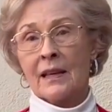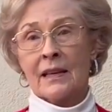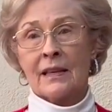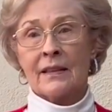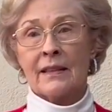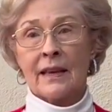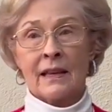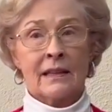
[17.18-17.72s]

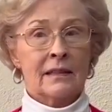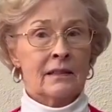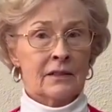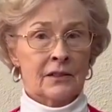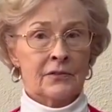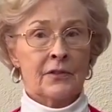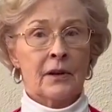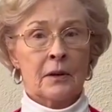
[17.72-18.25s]
That is
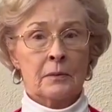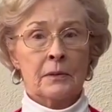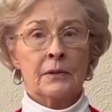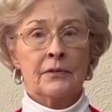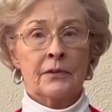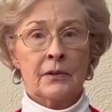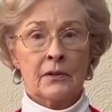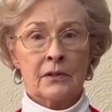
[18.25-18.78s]
from
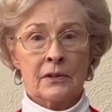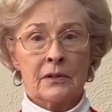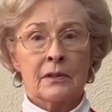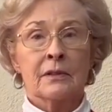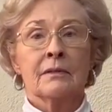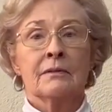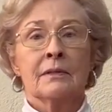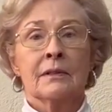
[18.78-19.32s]
1
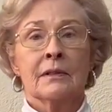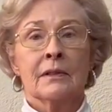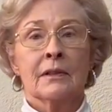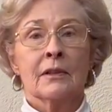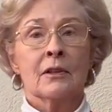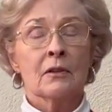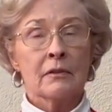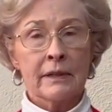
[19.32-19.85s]

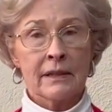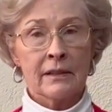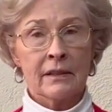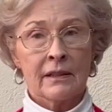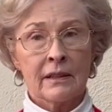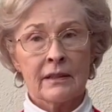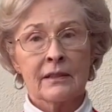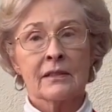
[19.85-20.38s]

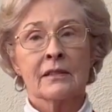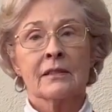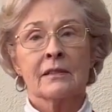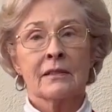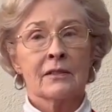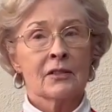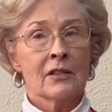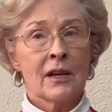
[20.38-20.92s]
Corinthians
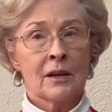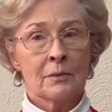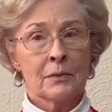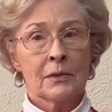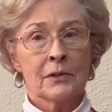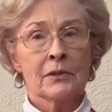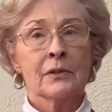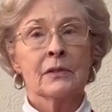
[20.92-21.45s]

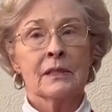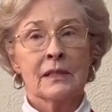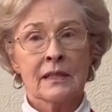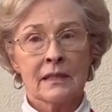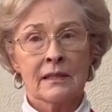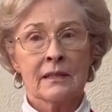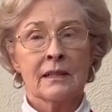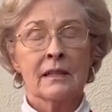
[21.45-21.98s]
chapter
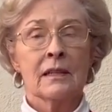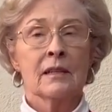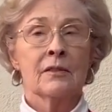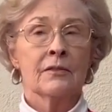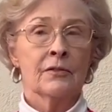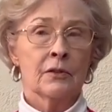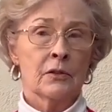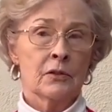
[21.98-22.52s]
16,
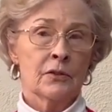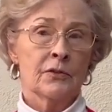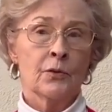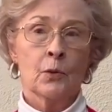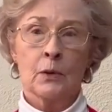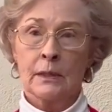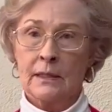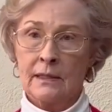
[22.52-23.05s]
verse
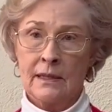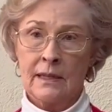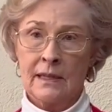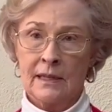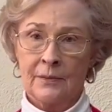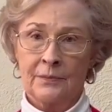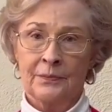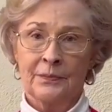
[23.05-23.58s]

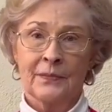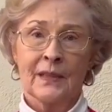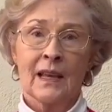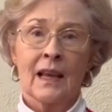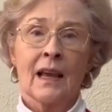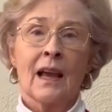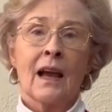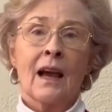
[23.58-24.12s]
14.
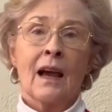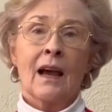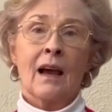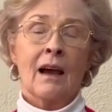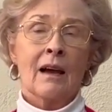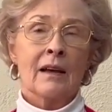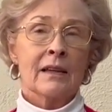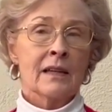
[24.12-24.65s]

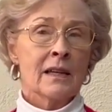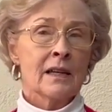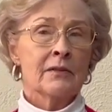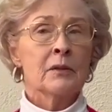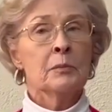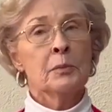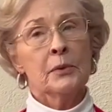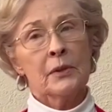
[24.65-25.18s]
I have
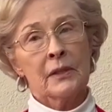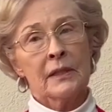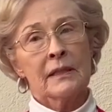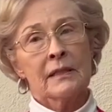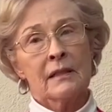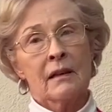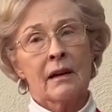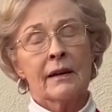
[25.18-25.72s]
a book
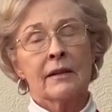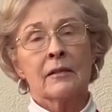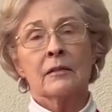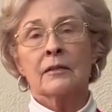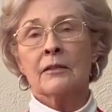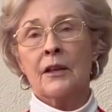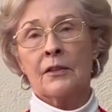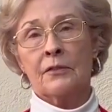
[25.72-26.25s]

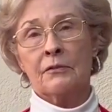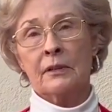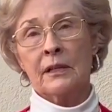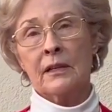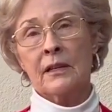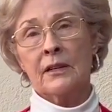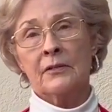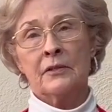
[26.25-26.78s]
entitled
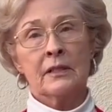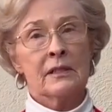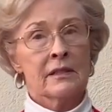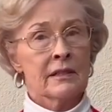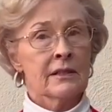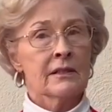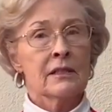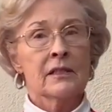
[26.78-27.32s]

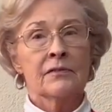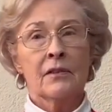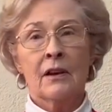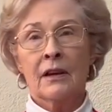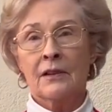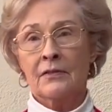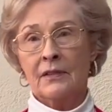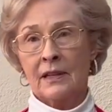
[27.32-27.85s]

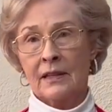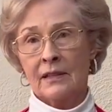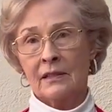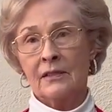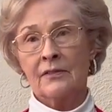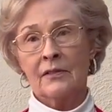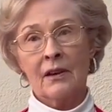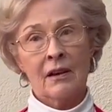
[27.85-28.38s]
365 Days
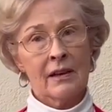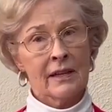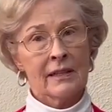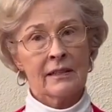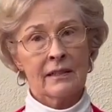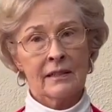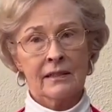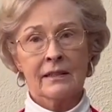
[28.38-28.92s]
of
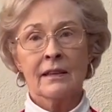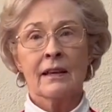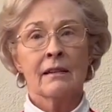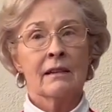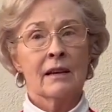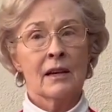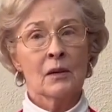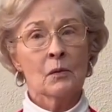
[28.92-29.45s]
Kindness, and
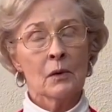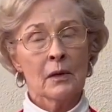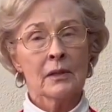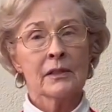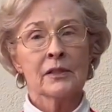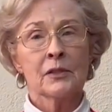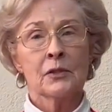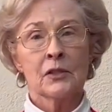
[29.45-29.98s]
I
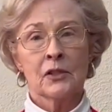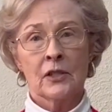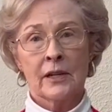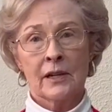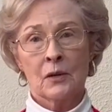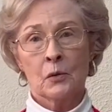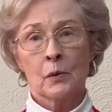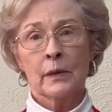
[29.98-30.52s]
want to
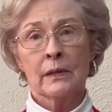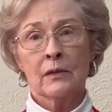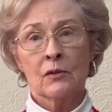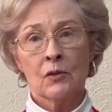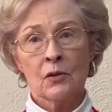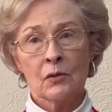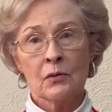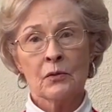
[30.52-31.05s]
share with
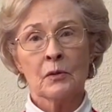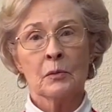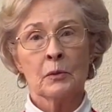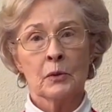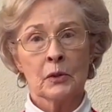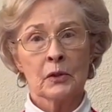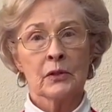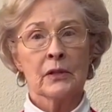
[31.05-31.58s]
you the
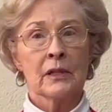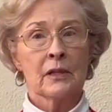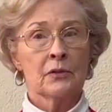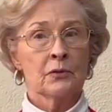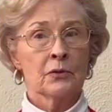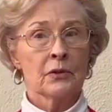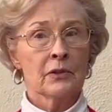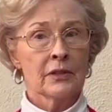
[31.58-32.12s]
book's
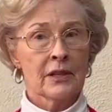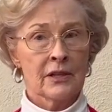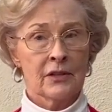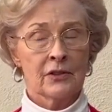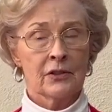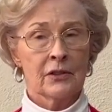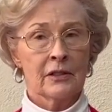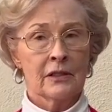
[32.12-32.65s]

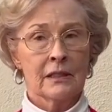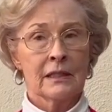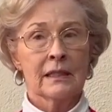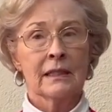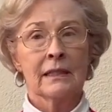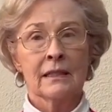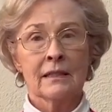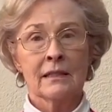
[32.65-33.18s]
introduction.
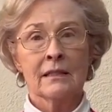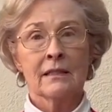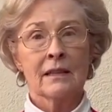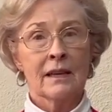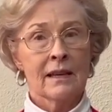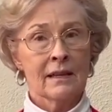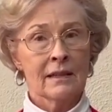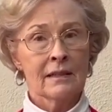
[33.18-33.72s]
It
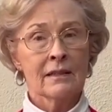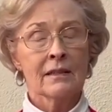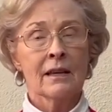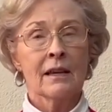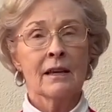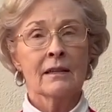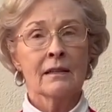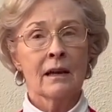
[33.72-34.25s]
says,
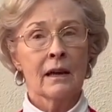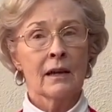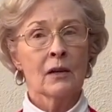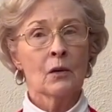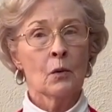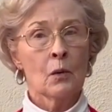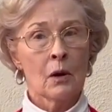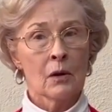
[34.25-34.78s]
and I
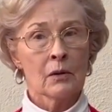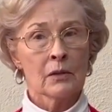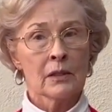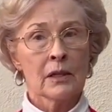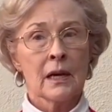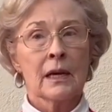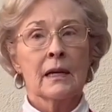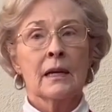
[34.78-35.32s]
quote,
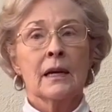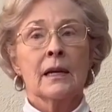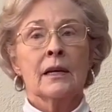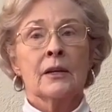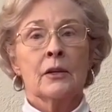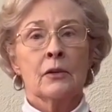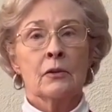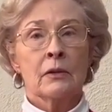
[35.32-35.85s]

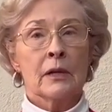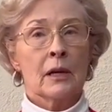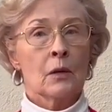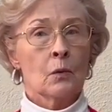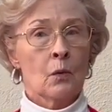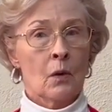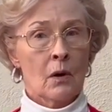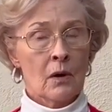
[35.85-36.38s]
"You can
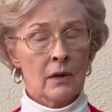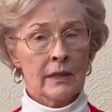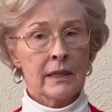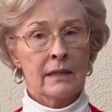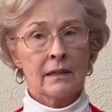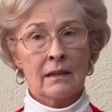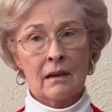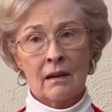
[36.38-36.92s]
walk
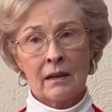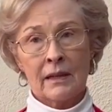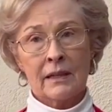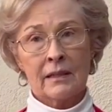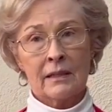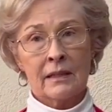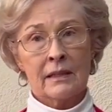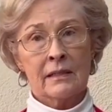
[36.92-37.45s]
in
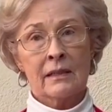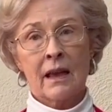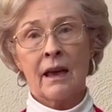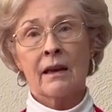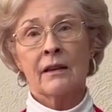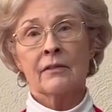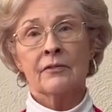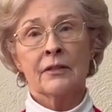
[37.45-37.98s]
kindness
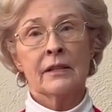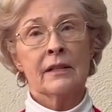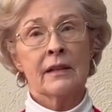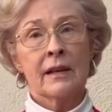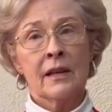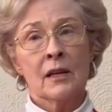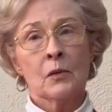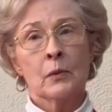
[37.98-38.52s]
every
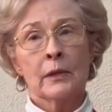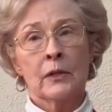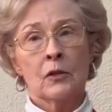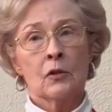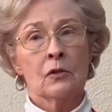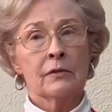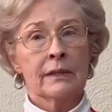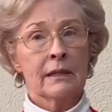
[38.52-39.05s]
day when
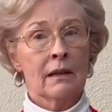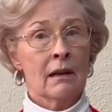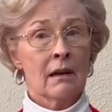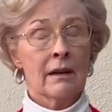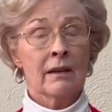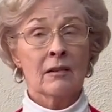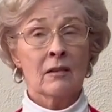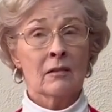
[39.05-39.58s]
you
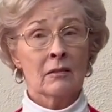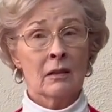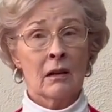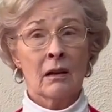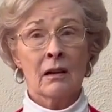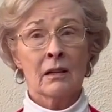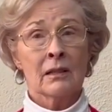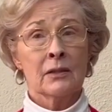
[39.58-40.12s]
rely on
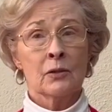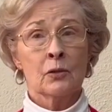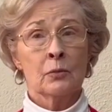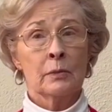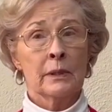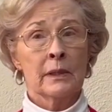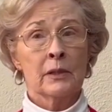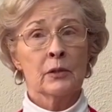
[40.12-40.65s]
God to
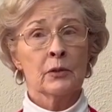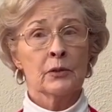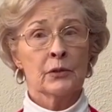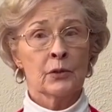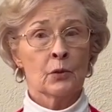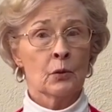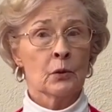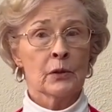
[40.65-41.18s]
be your
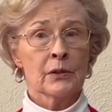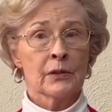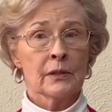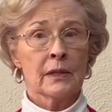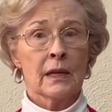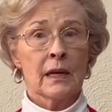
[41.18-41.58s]
source.